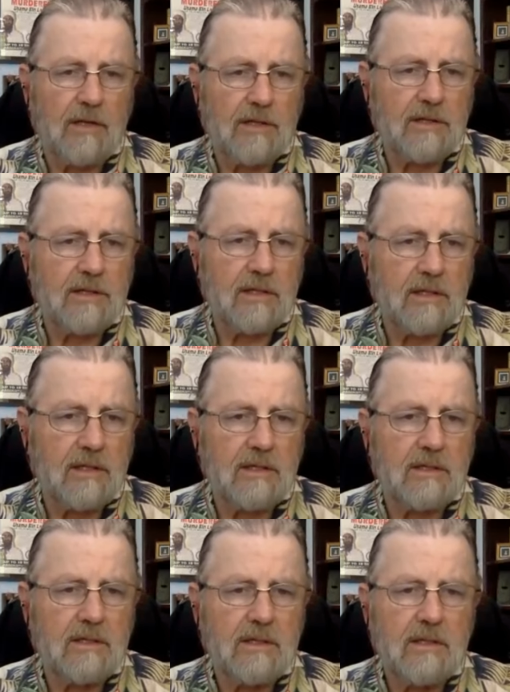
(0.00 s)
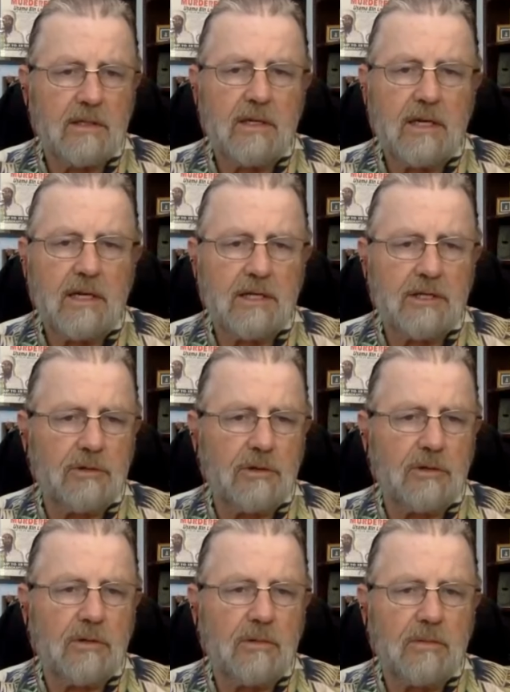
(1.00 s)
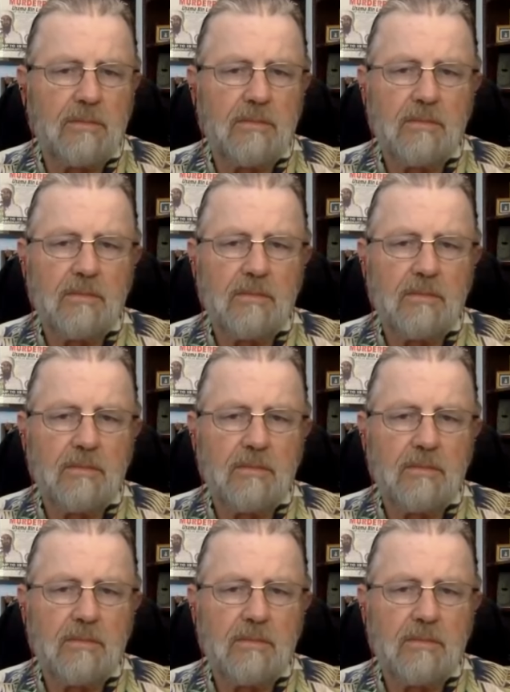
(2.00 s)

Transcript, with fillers: this is Israel